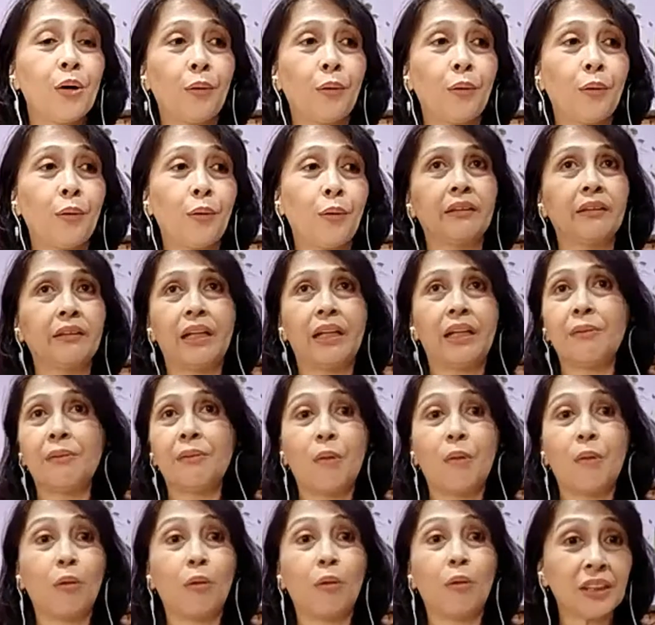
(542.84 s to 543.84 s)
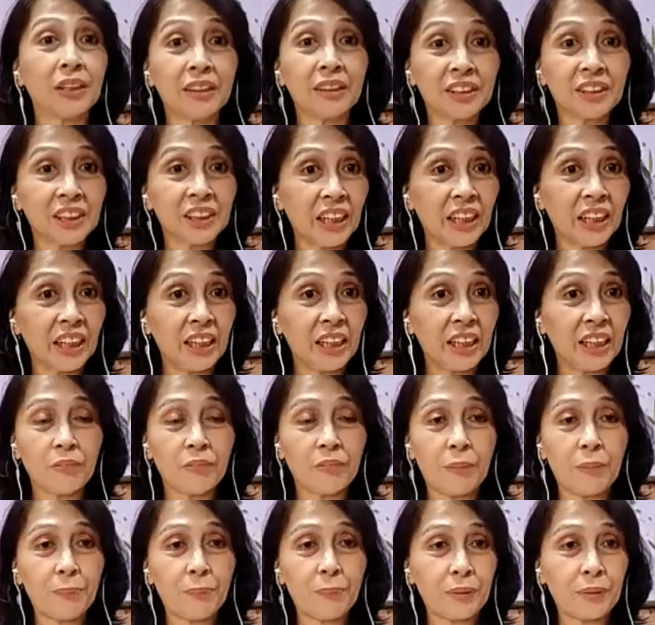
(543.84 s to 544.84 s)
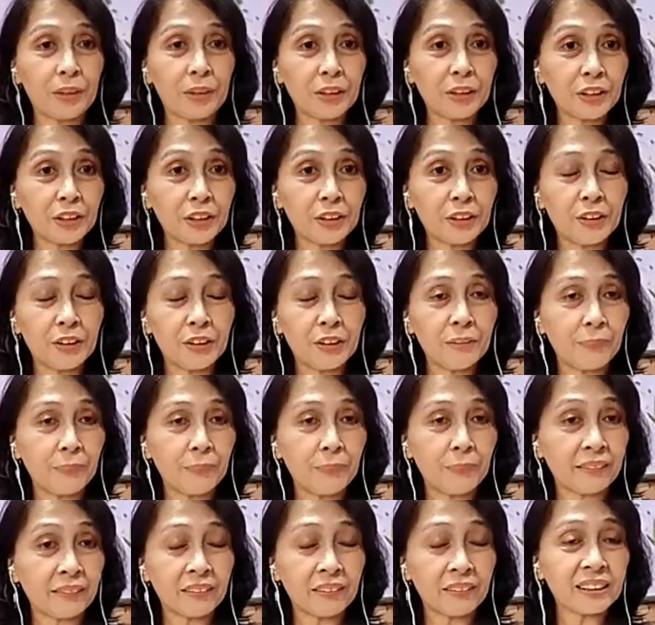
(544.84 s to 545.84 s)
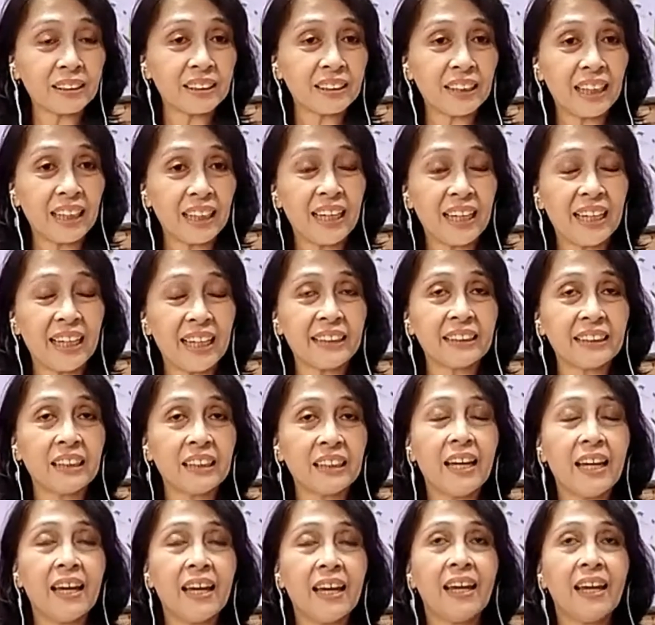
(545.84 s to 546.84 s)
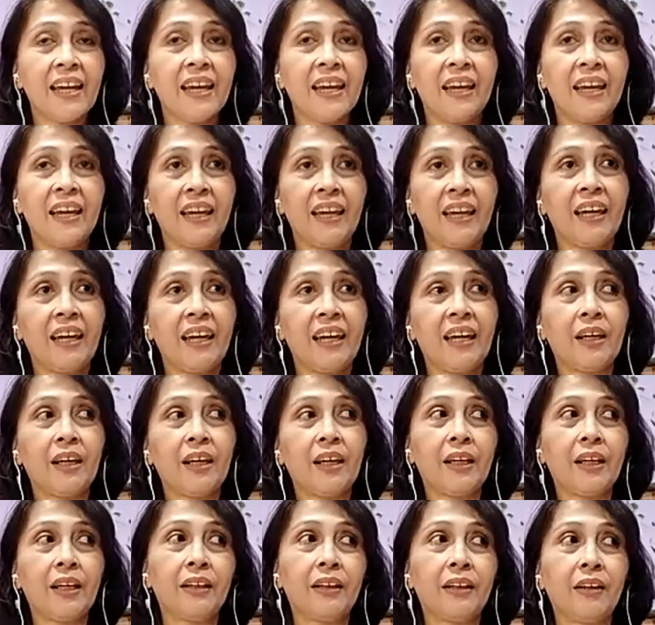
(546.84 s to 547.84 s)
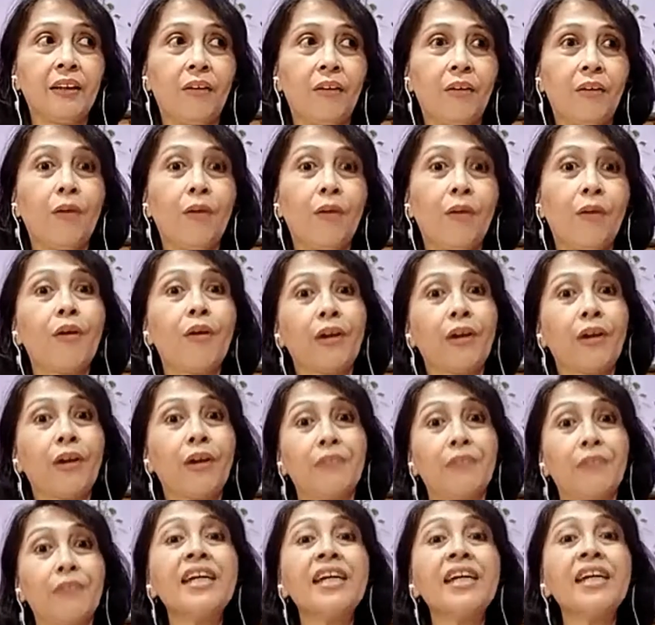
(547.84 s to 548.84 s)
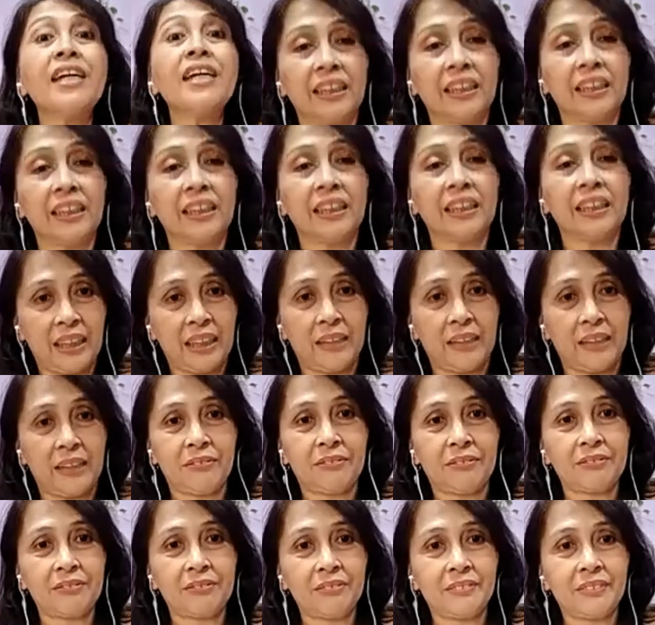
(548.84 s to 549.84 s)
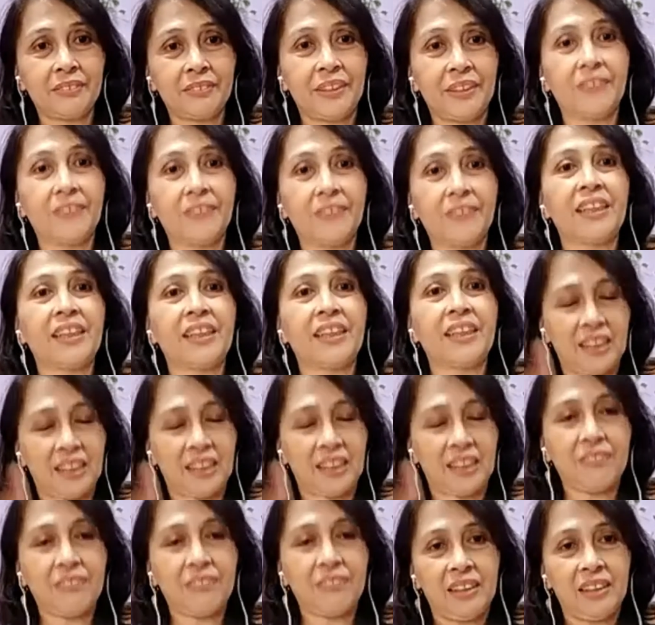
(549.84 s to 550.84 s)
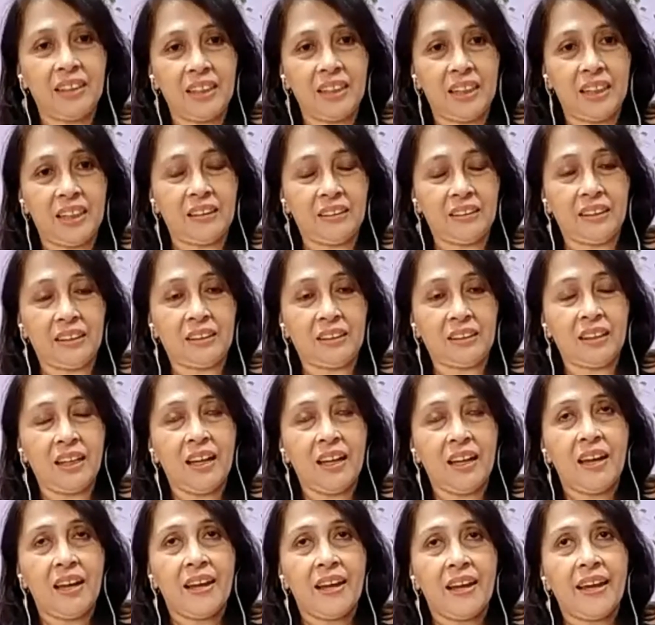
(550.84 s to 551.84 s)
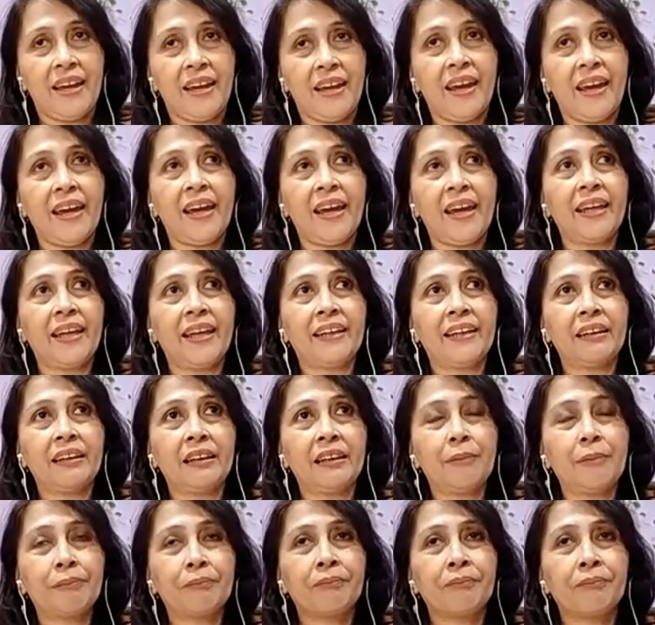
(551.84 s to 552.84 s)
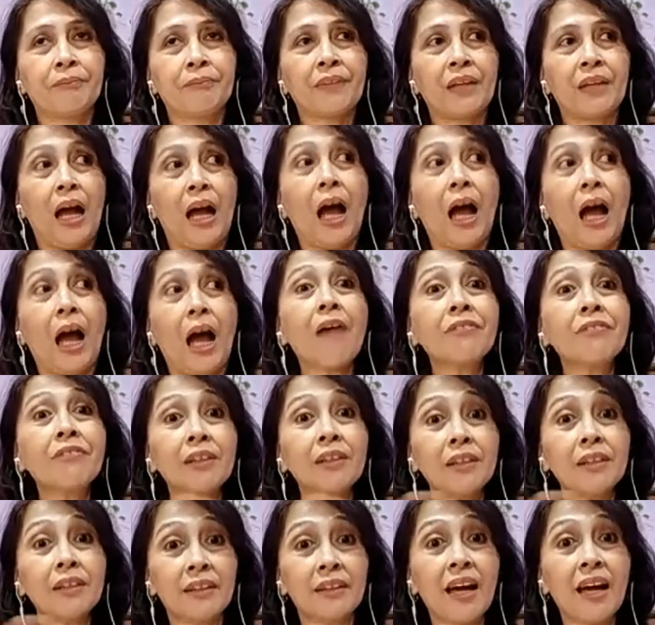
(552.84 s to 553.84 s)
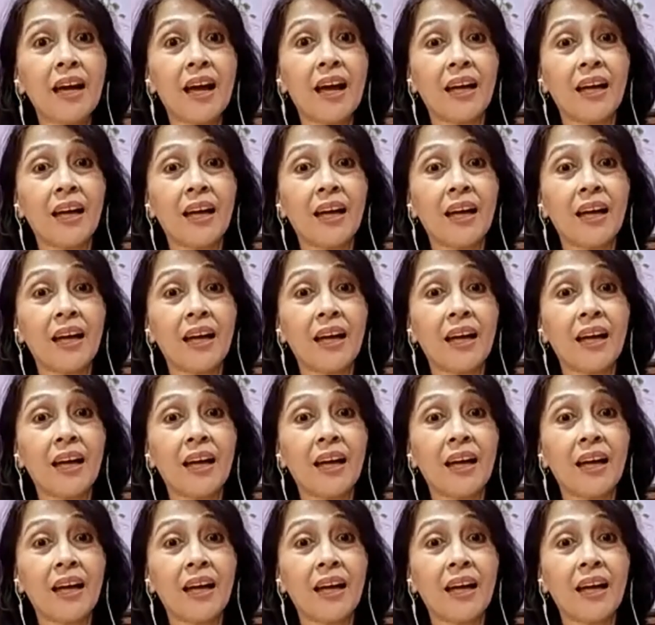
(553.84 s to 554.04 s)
an emotional change of a person, mental state, and or the Reiki itself. The Reiki can really heal it. And after that,